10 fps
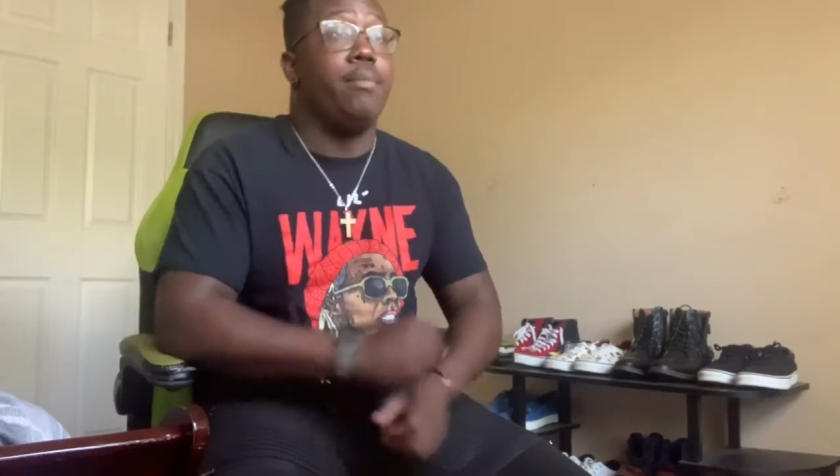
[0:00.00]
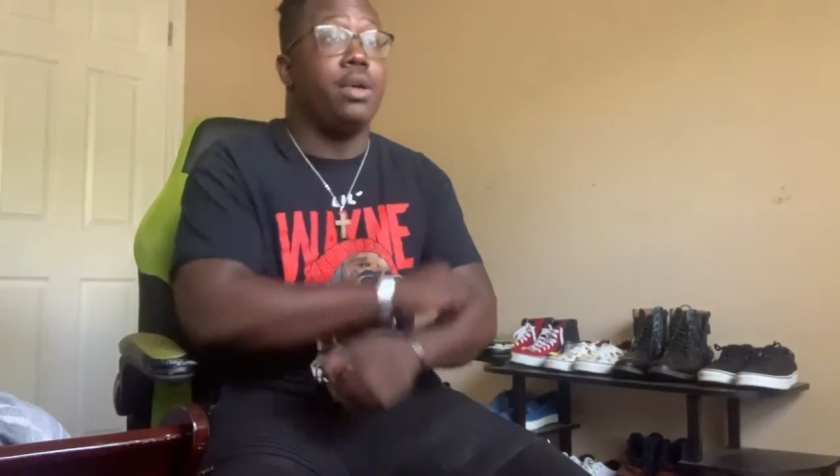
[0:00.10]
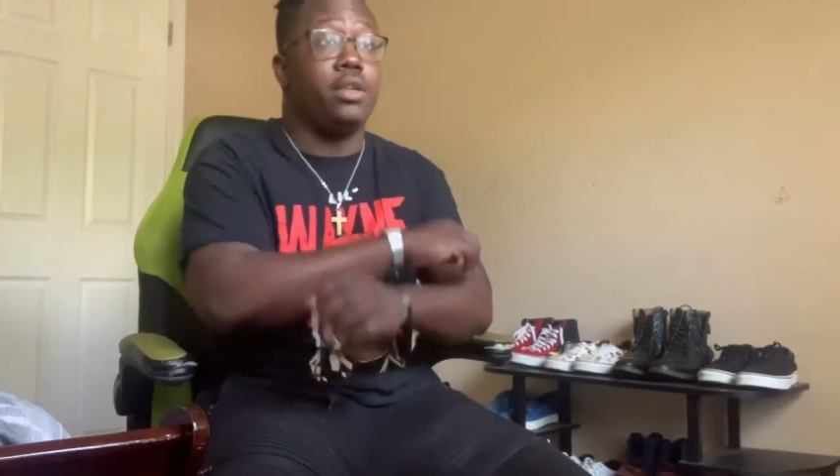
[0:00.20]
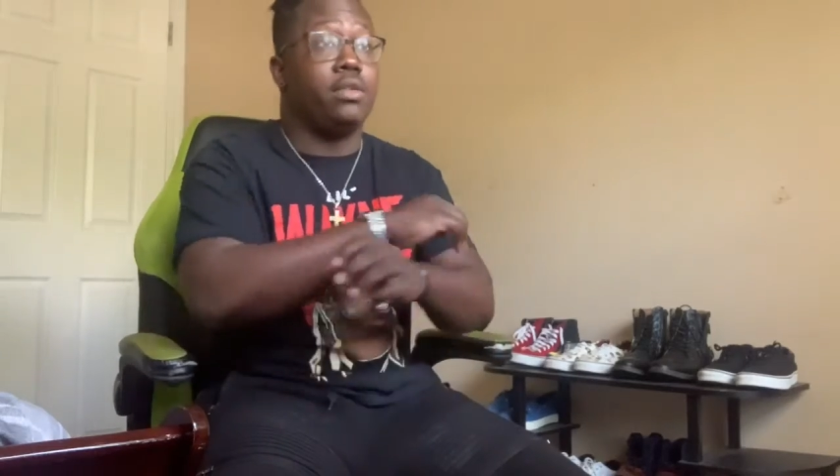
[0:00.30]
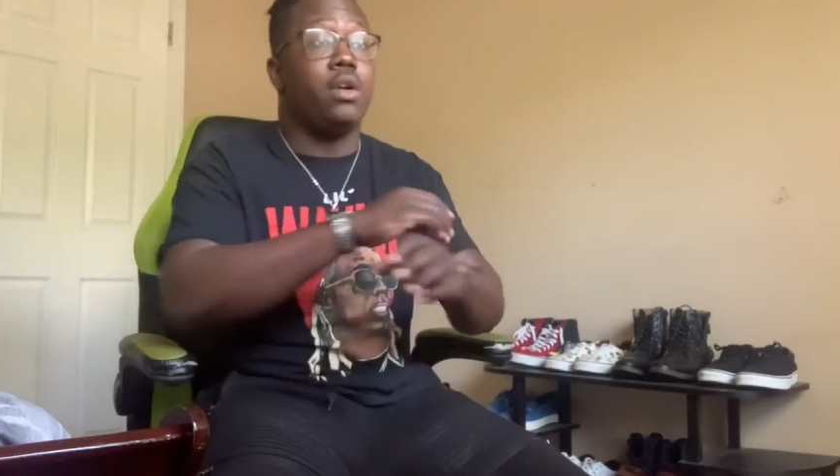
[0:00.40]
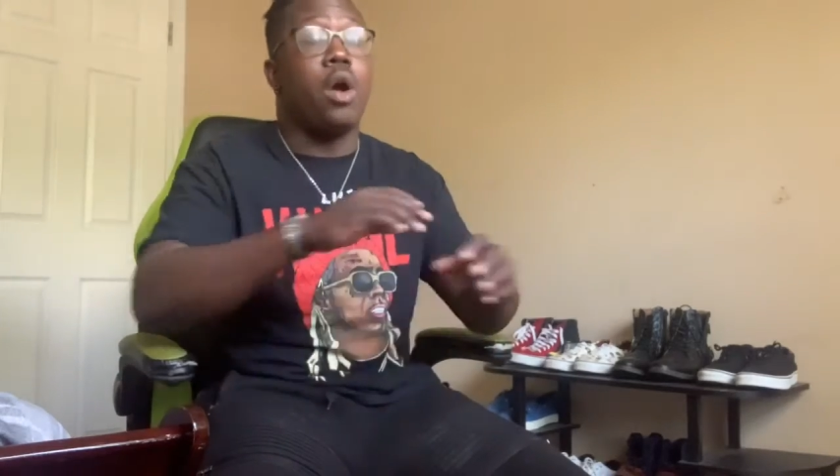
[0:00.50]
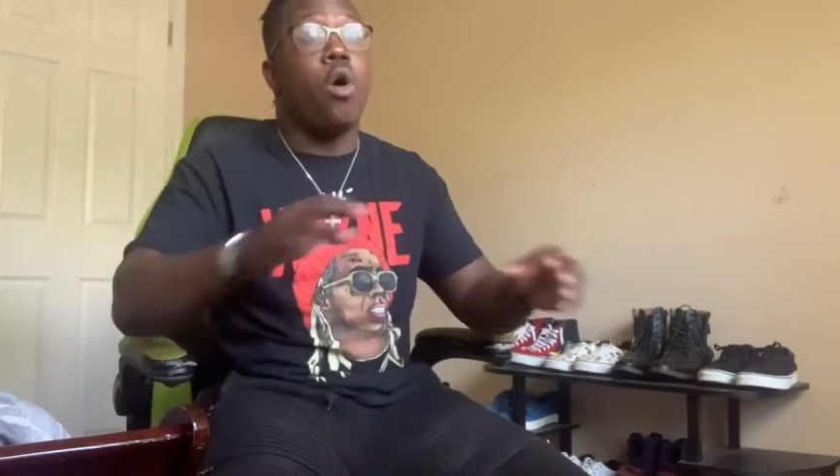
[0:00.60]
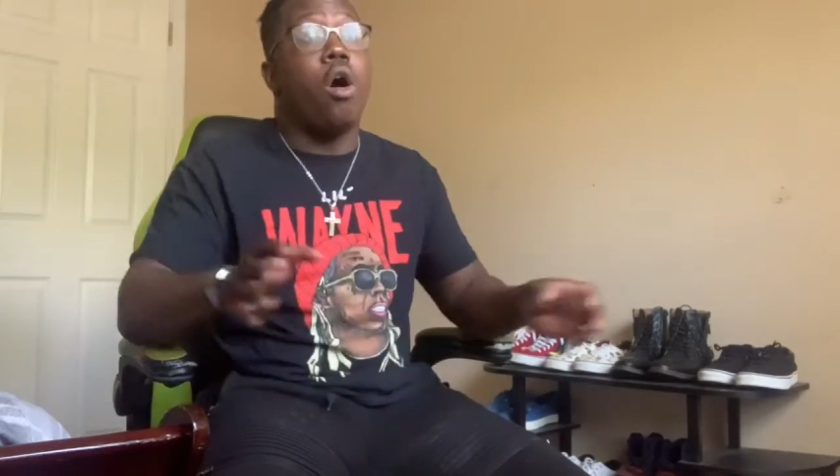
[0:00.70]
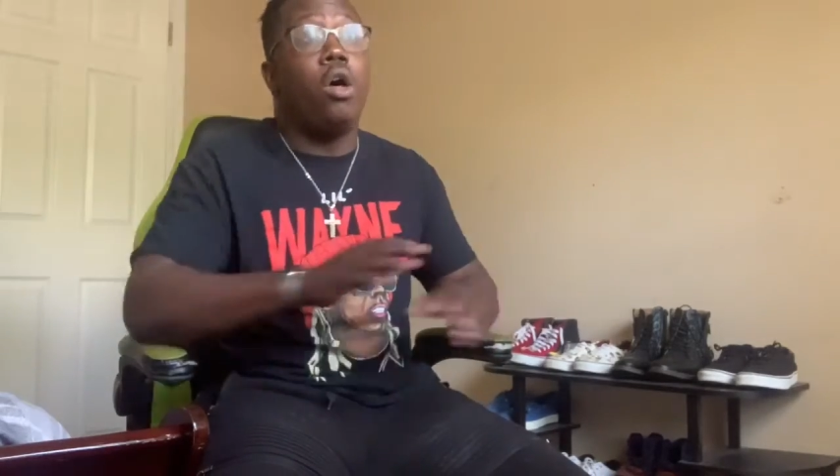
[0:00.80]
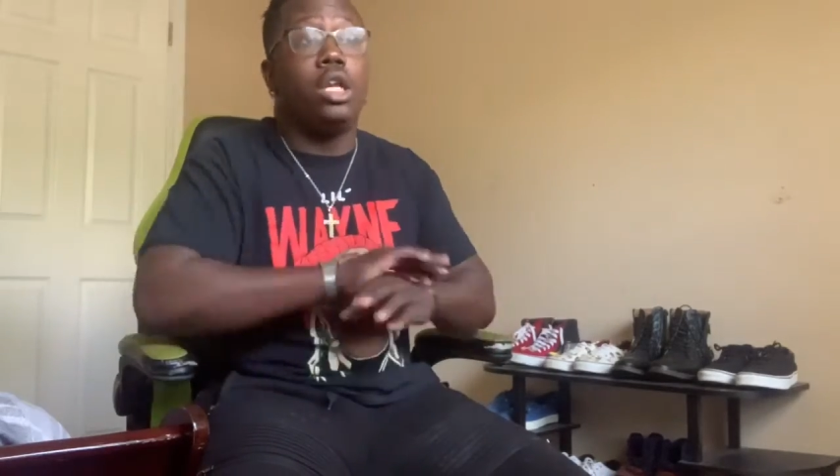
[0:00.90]
But
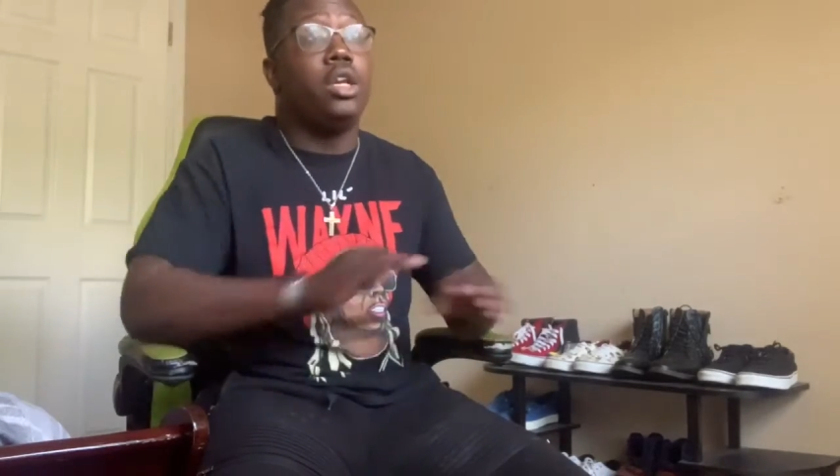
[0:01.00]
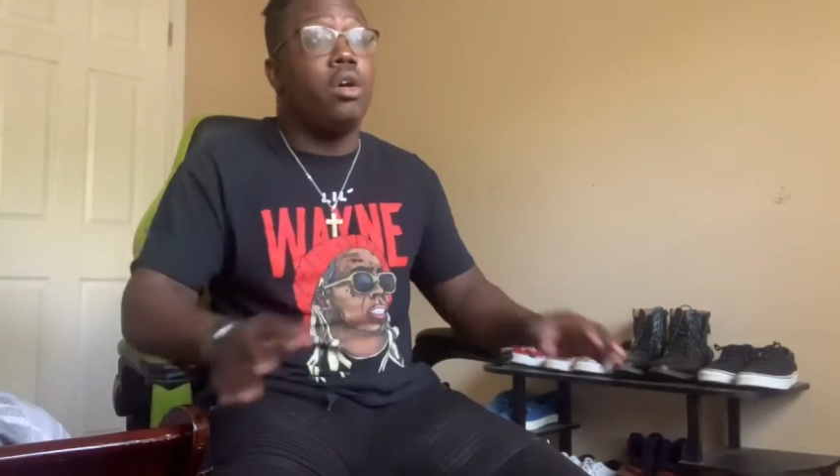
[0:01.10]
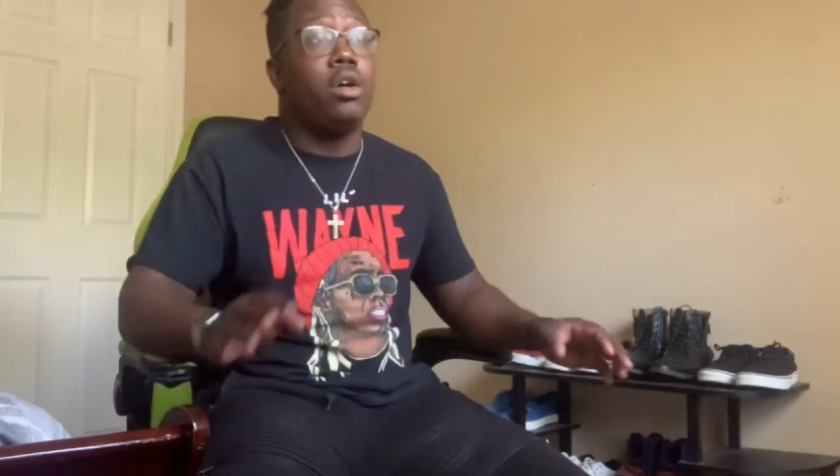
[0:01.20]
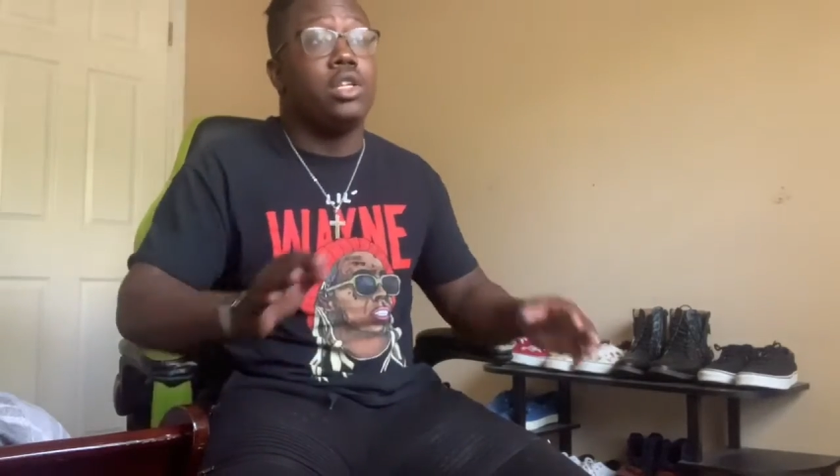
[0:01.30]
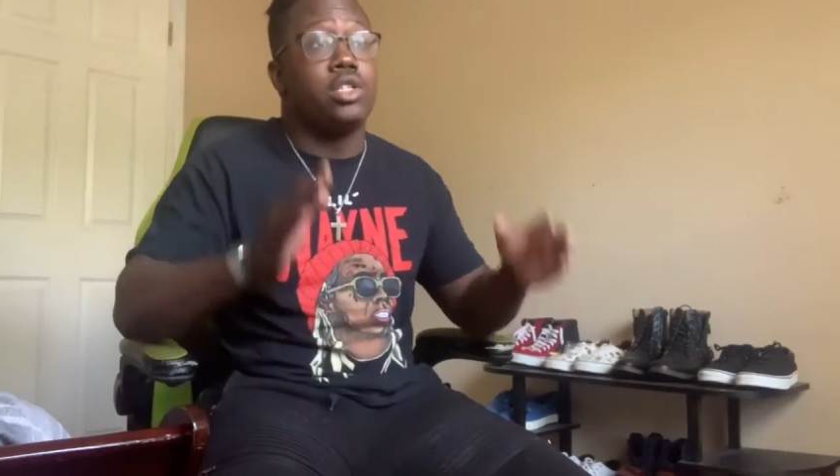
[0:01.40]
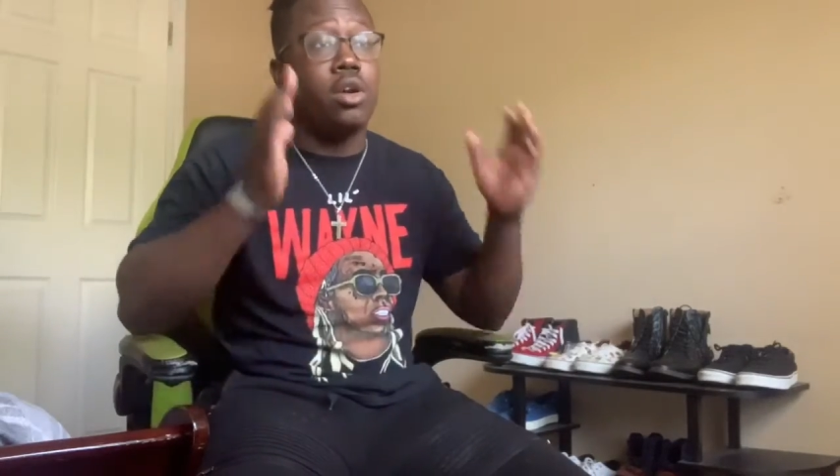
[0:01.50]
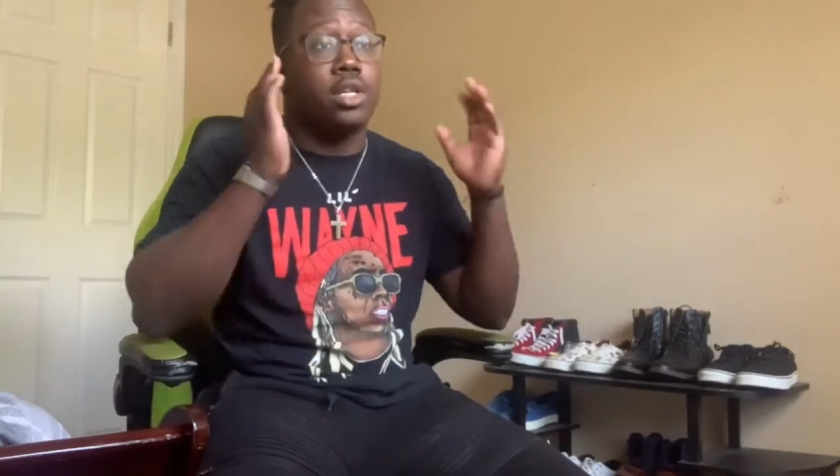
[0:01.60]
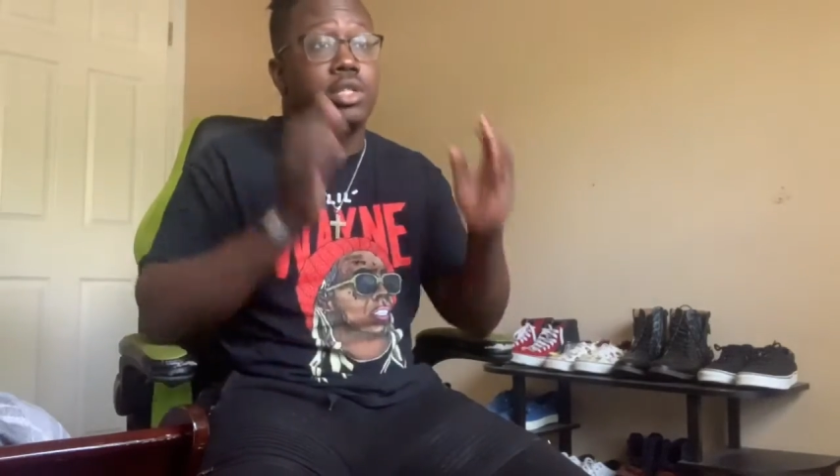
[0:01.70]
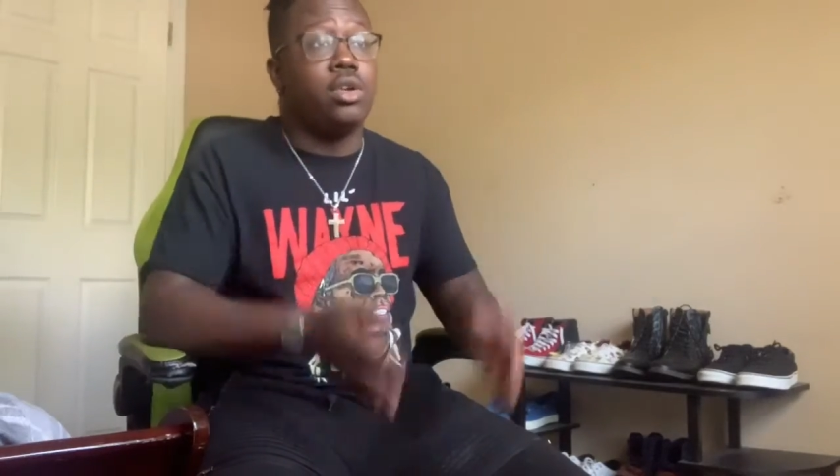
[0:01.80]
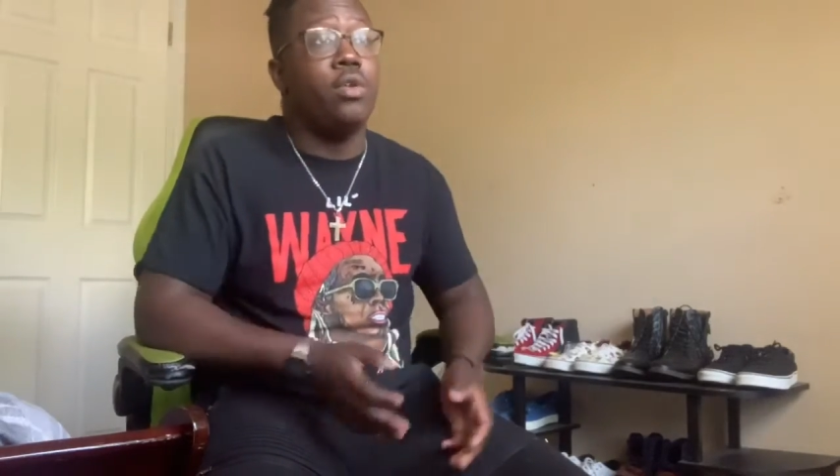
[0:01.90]
all in all, the
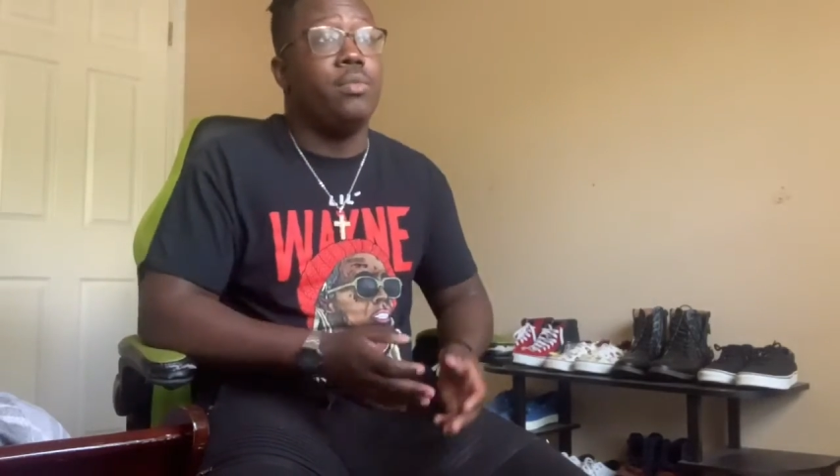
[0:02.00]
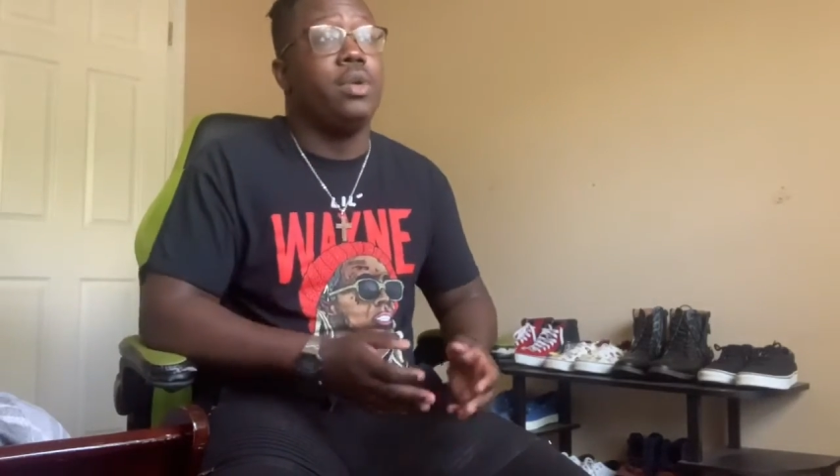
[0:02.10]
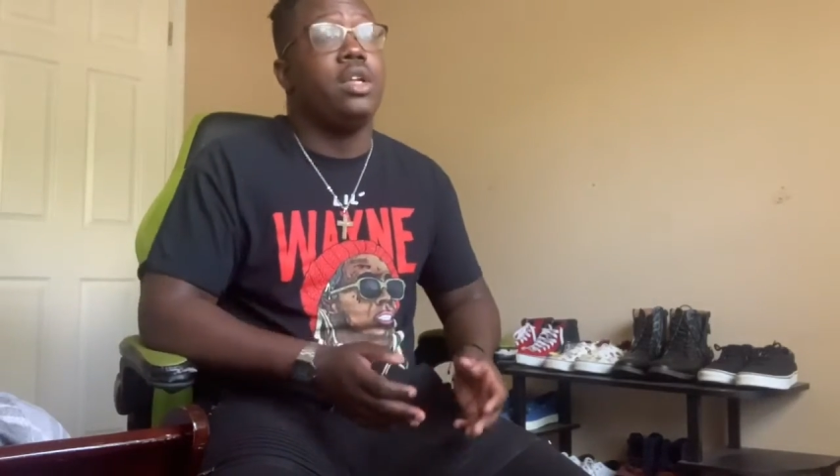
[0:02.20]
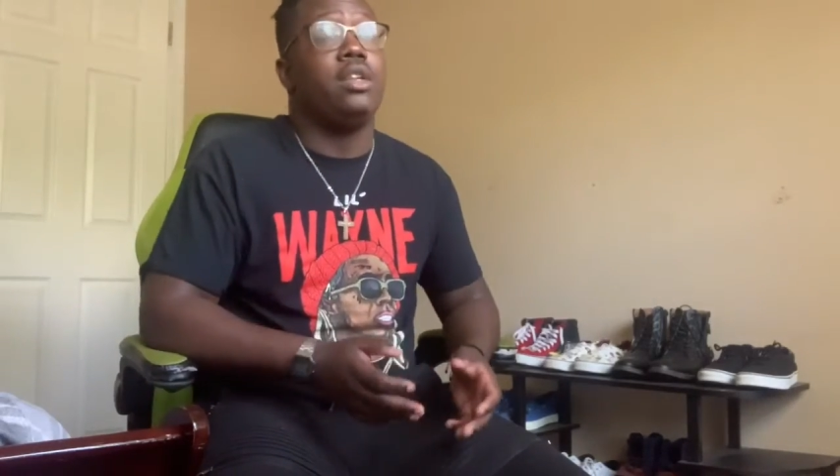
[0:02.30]
song is dope.